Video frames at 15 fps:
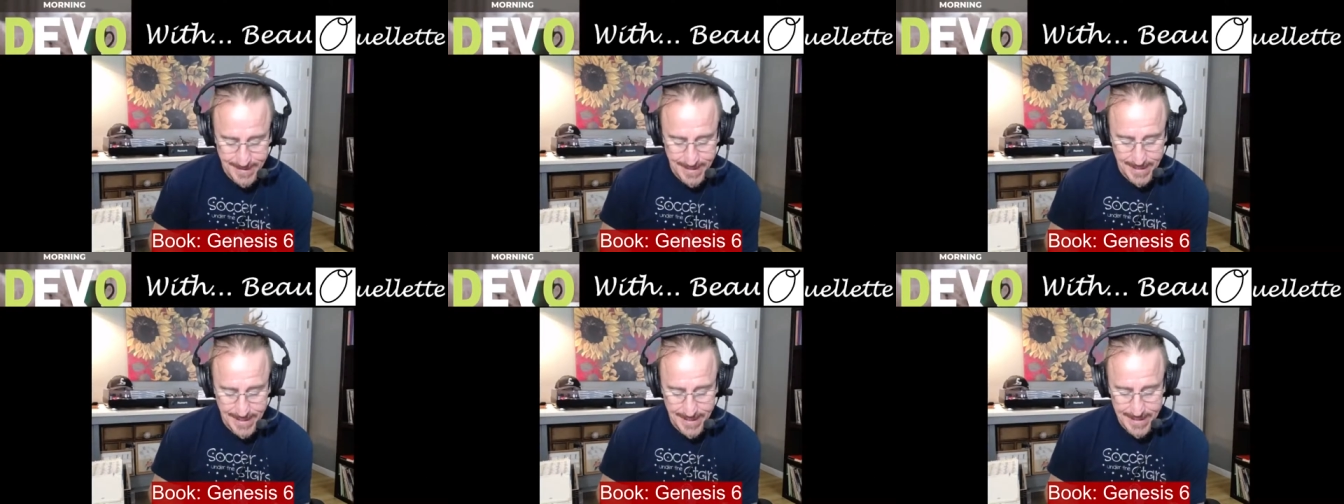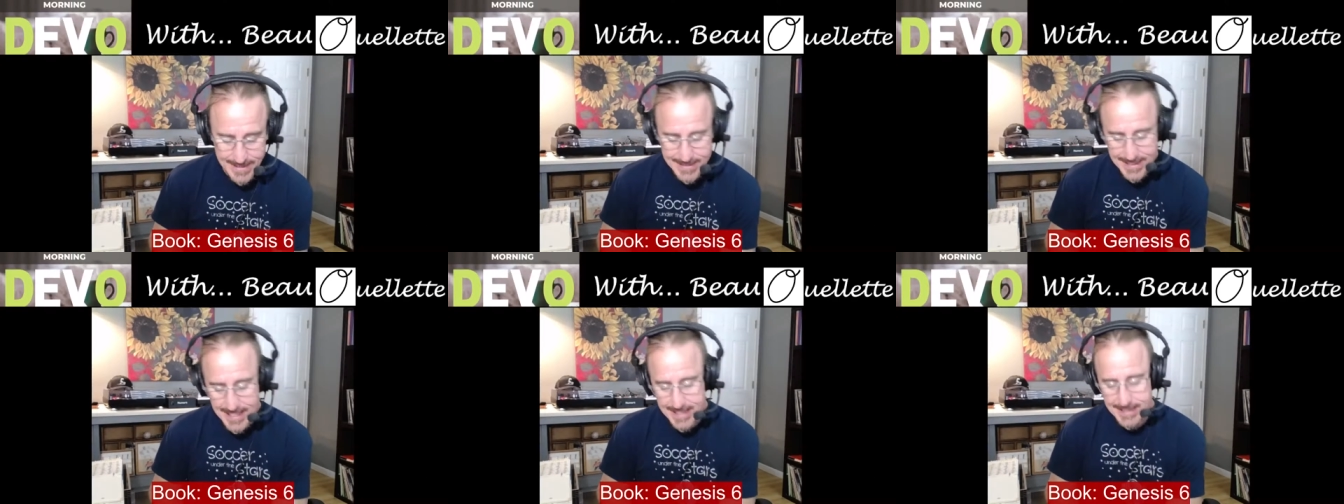It
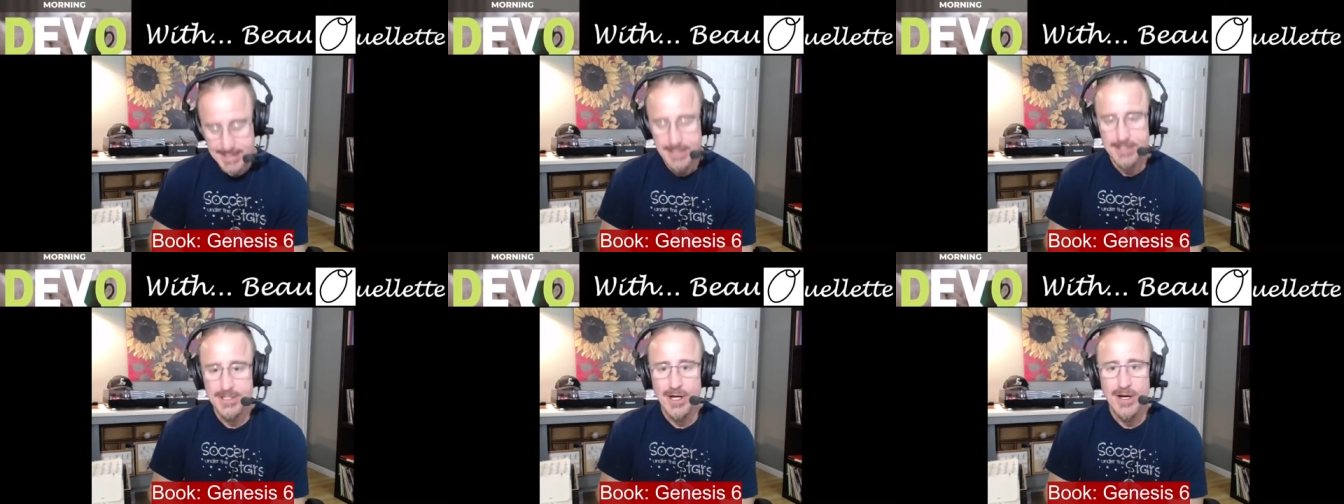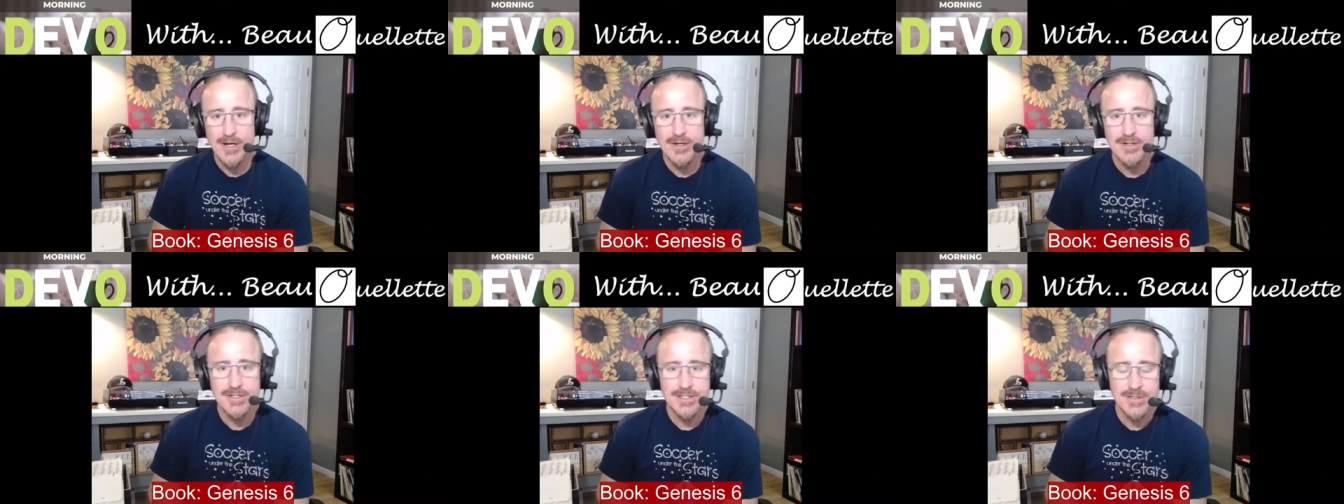says,
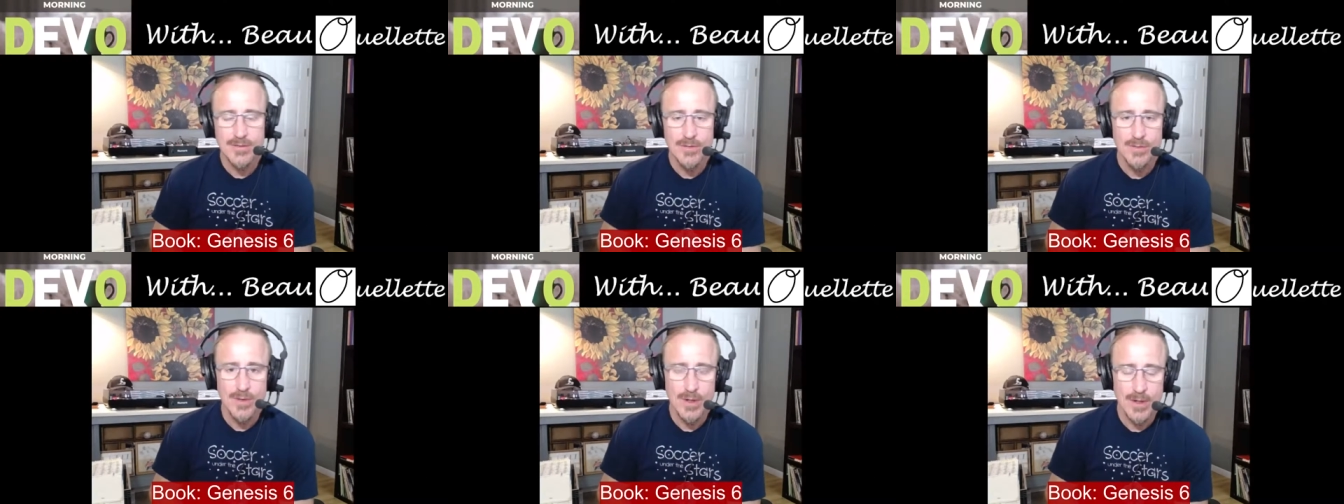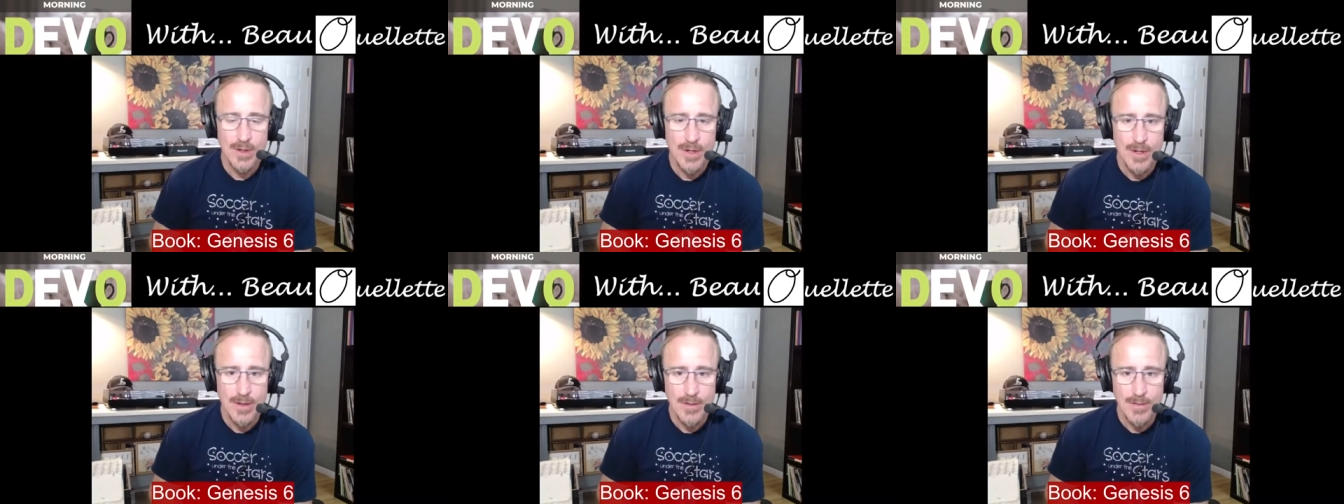Daughters were
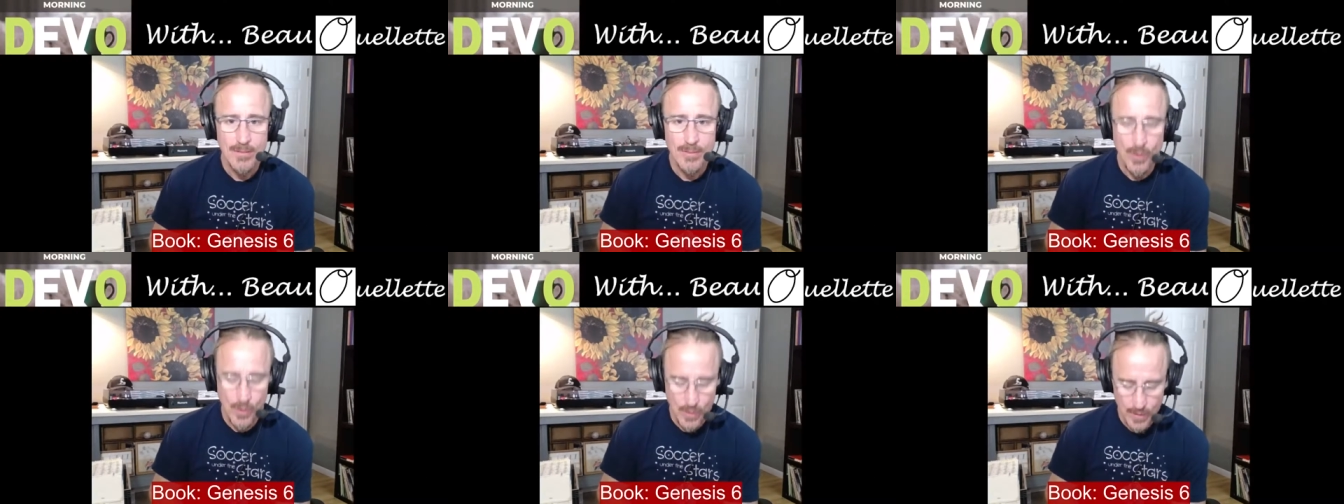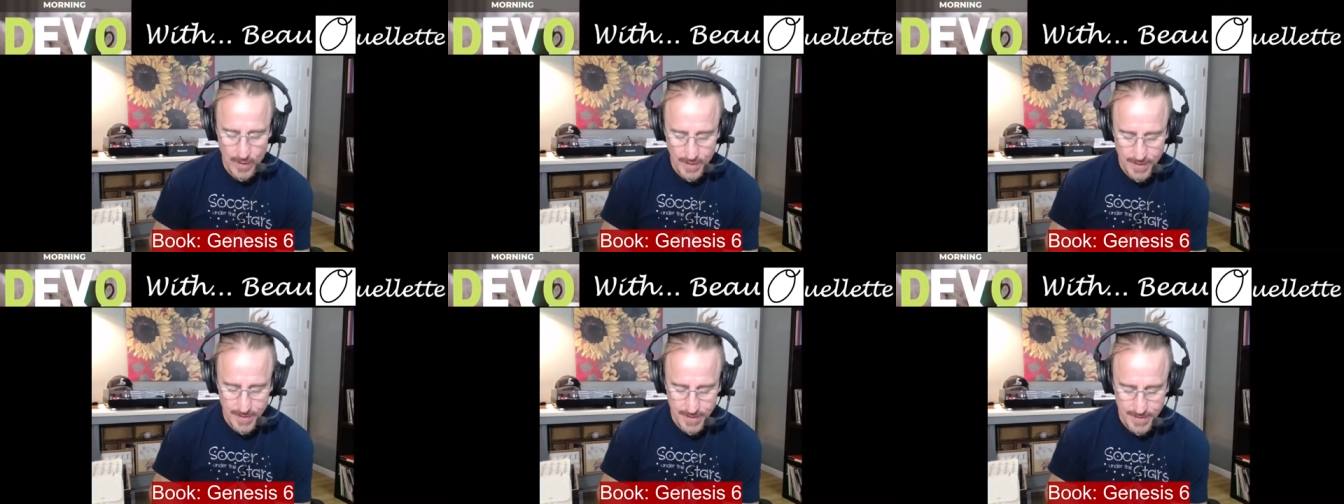
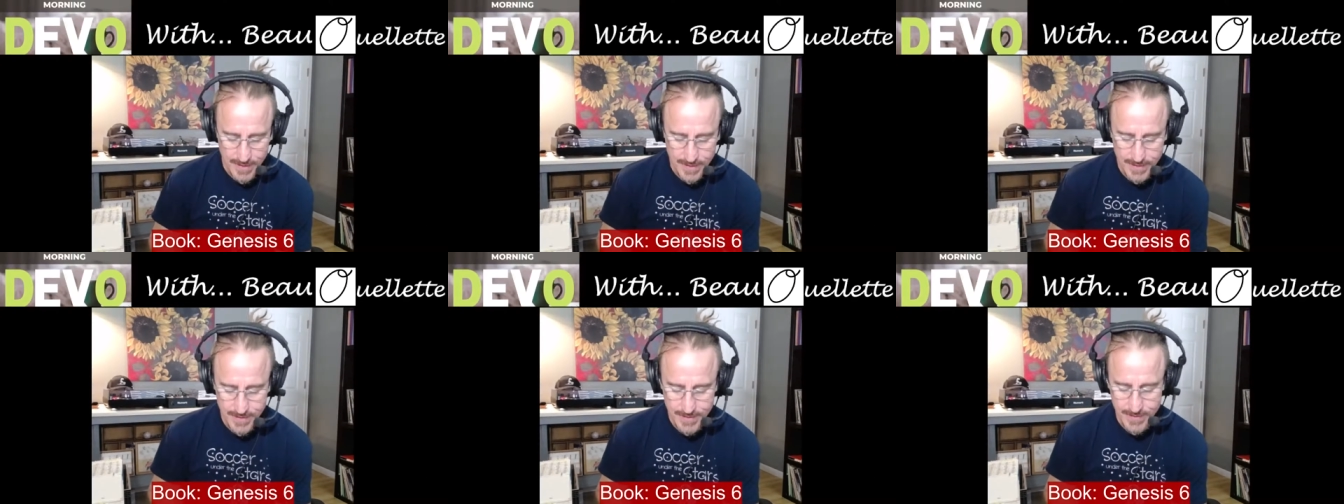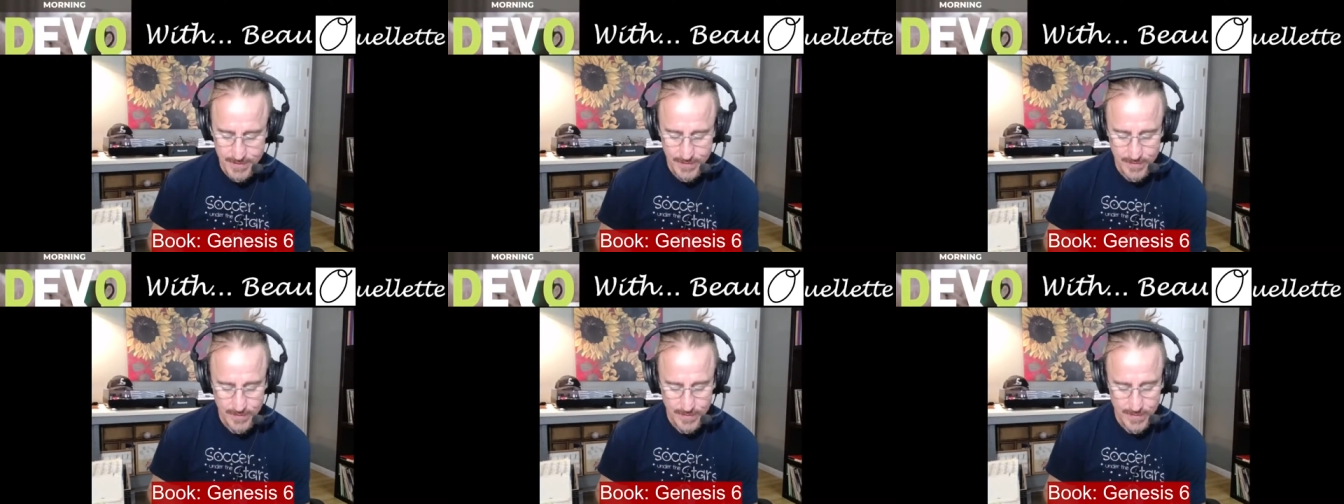born
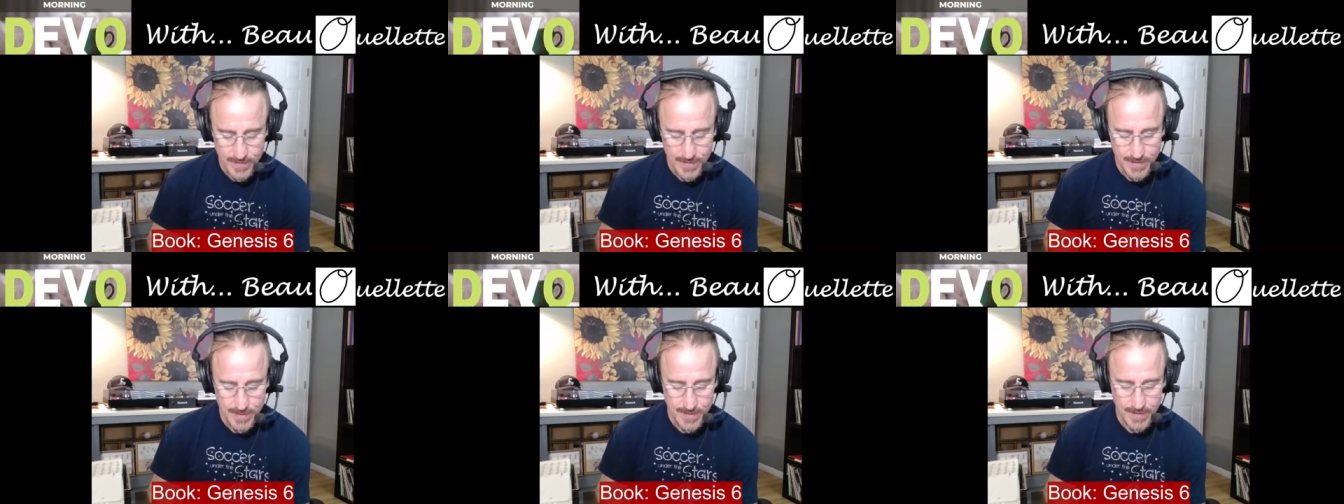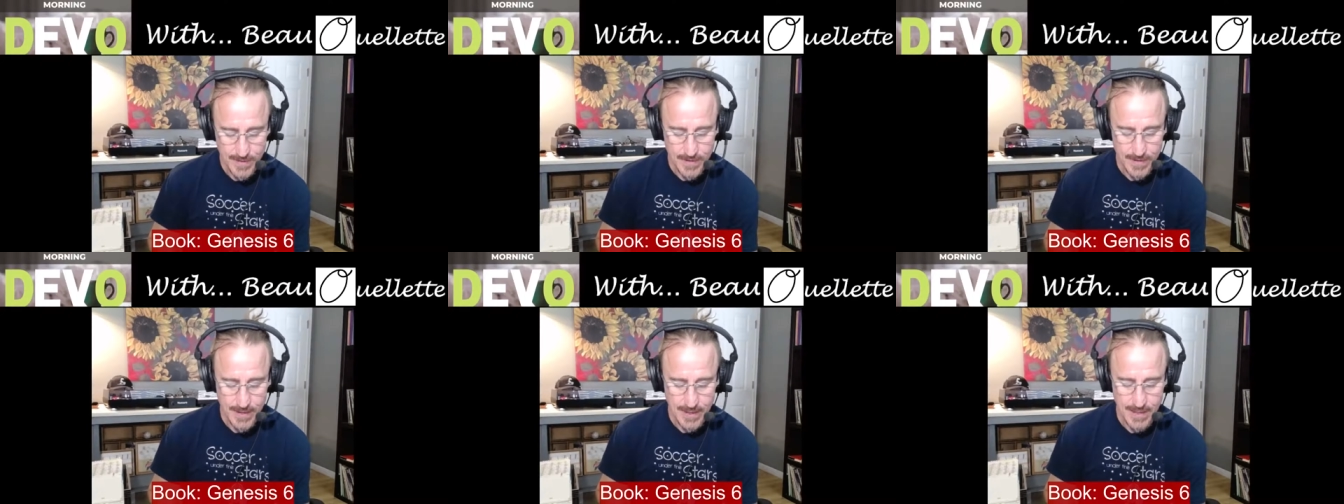to
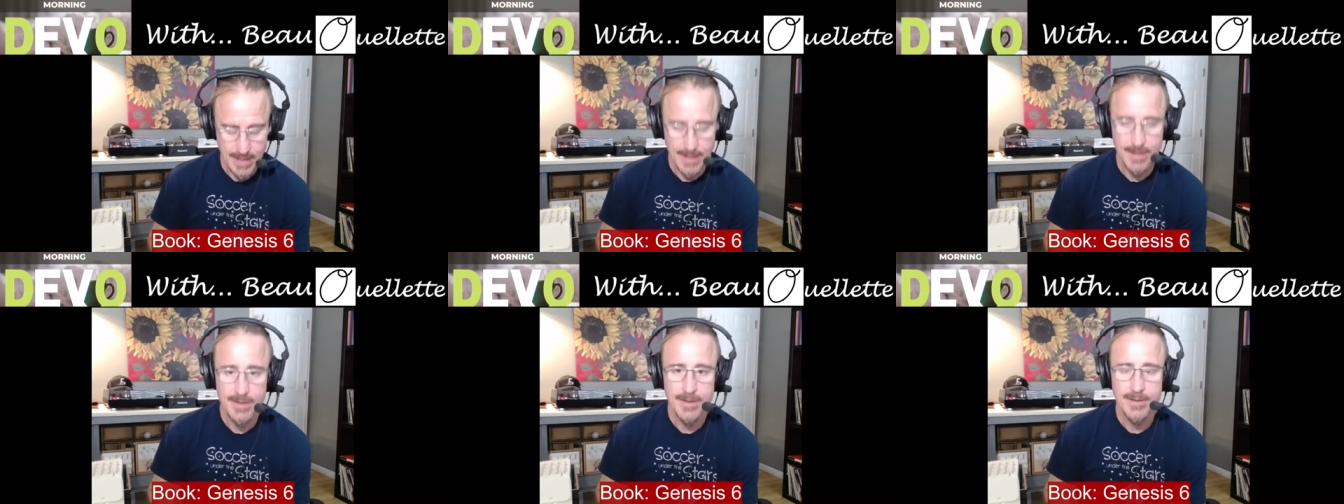uh,